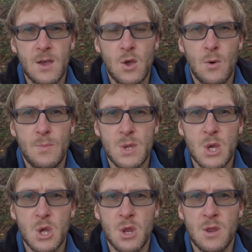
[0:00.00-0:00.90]

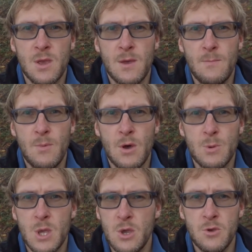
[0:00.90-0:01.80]
composition, but
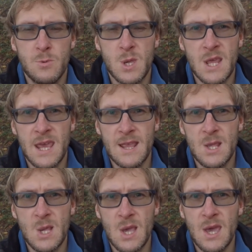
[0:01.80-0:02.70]
obviously you've seen
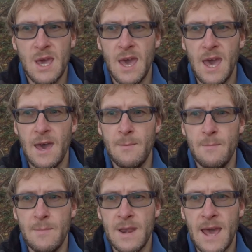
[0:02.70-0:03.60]
it
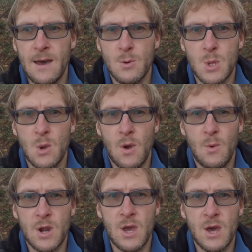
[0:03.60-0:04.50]
now, so I
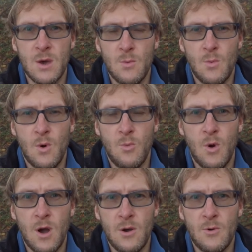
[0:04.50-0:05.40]
wonder
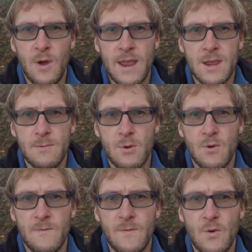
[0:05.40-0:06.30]
what I'll end up
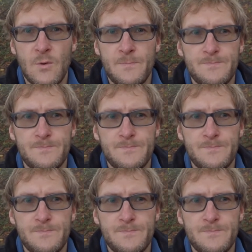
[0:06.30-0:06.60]
going for.